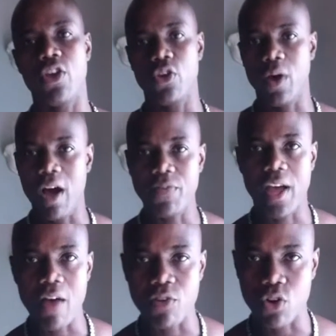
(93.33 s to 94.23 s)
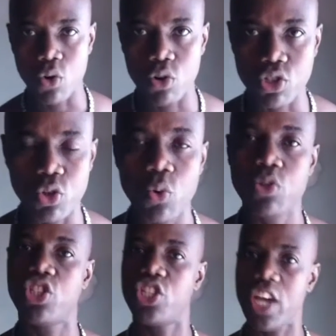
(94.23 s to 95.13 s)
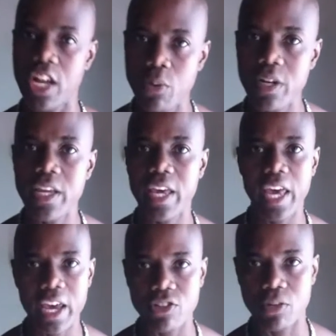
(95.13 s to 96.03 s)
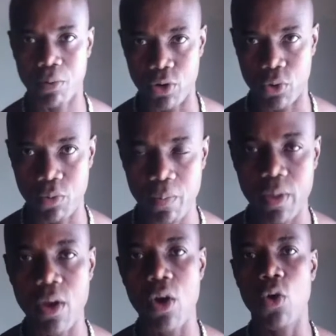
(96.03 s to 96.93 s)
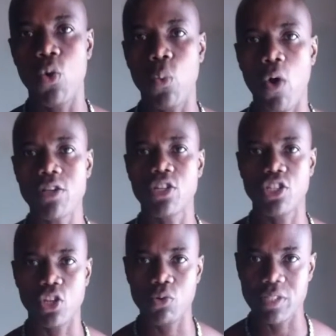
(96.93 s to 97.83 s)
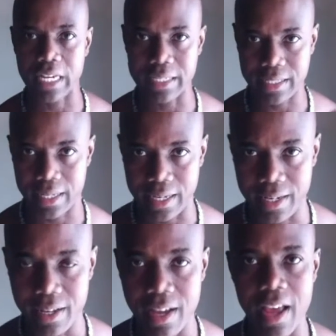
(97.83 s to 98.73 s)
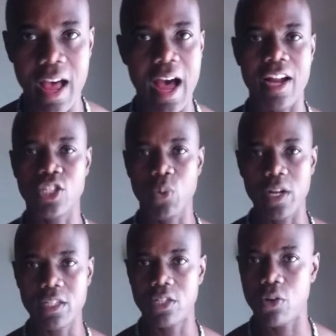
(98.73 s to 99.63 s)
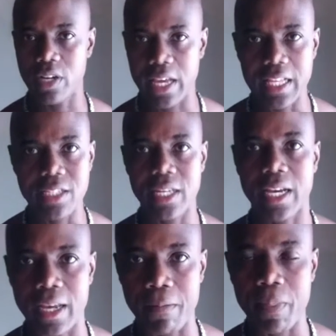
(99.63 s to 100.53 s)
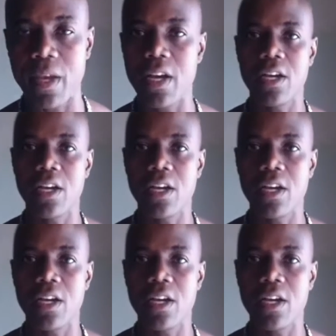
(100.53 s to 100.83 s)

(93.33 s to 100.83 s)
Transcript: You have to have a coach who genuinely cares about you, who wants to see you succeed, and is willing to donate his time